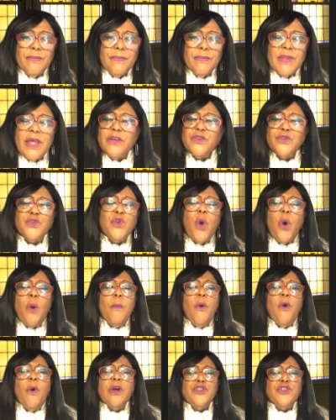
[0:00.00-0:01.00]
There's no
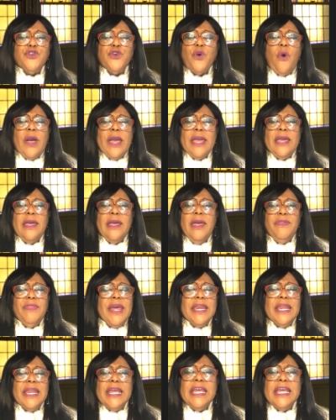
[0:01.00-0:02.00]
more joy
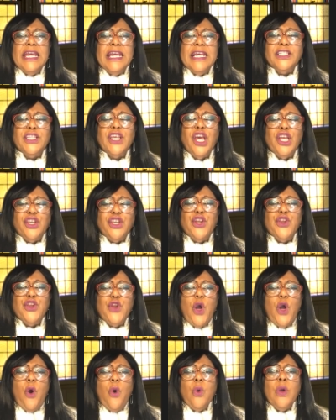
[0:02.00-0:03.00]
than it is to
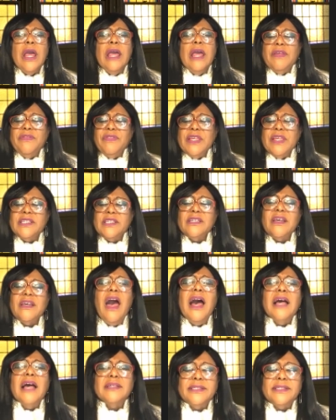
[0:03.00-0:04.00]
know that this
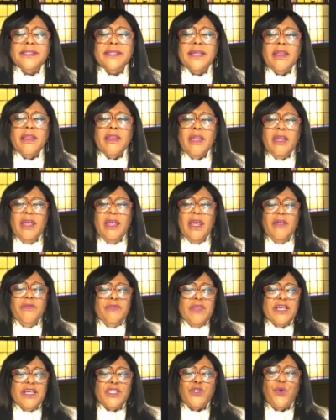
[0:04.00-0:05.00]
constant,
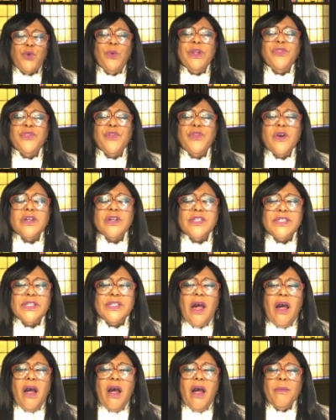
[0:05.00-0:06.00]
this 23rd
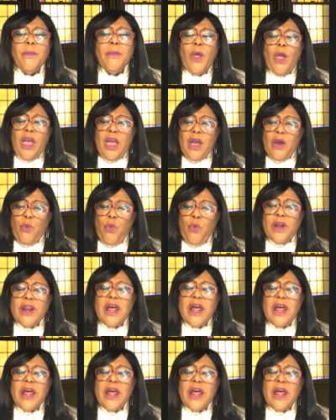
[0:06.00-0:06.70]
Psalm, and one